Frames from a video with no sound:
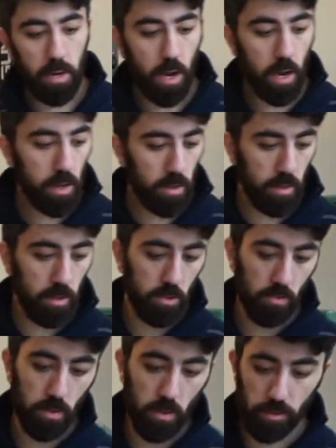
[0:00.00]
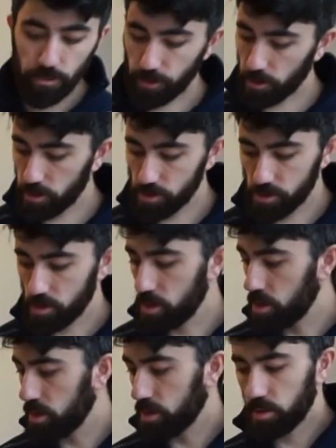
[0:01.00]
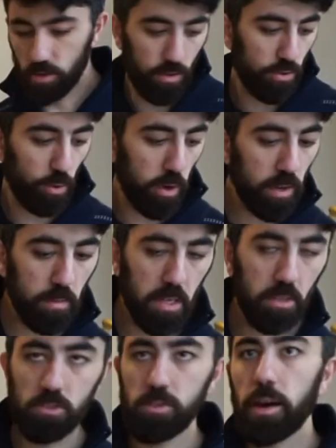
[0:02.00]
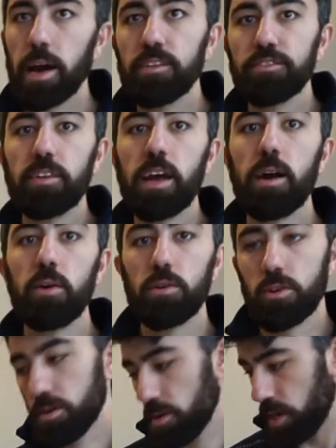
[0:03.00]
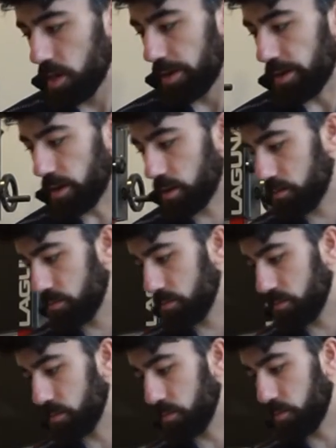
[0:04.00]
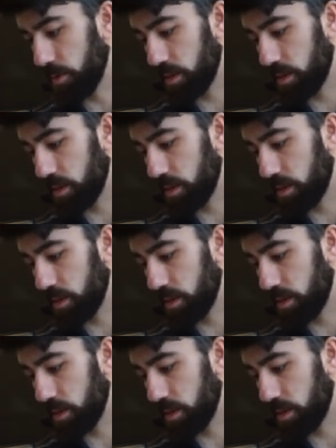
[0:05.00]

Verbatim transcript: an eye on this for the first you know, 20 minutes to half an hour um,